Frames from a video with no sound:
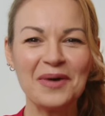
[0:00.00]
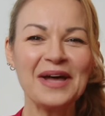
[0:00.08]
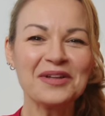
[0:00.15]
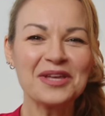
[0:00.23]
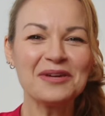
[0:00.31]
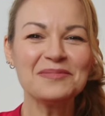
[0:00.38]

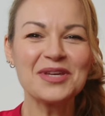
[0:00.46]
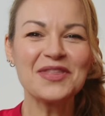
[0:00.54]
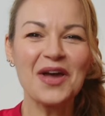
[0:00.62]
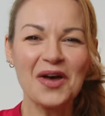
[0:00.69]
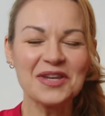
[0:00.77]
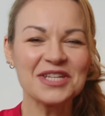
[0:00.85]
Welcome to
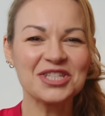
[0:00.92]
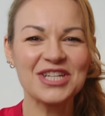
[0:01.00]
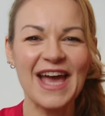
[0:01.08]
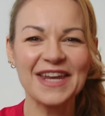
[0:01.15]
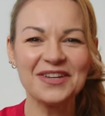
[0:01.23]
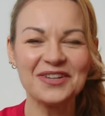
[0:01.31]
The Honest
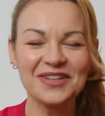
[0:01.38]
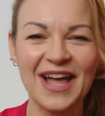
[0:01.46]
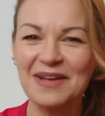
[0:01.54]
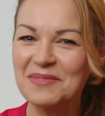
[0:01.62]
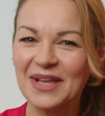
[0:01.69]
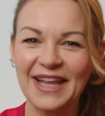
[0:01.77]
Channel.
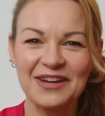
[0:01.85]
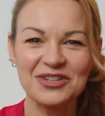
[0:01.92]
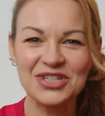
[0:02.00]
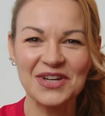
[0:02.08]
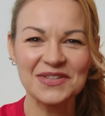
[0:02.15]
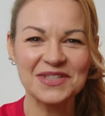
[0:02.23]
I'm Claire
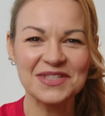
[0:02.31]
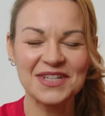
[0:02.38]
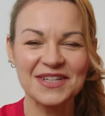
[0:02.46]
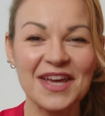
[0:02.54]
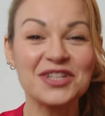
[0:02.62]
Johnston,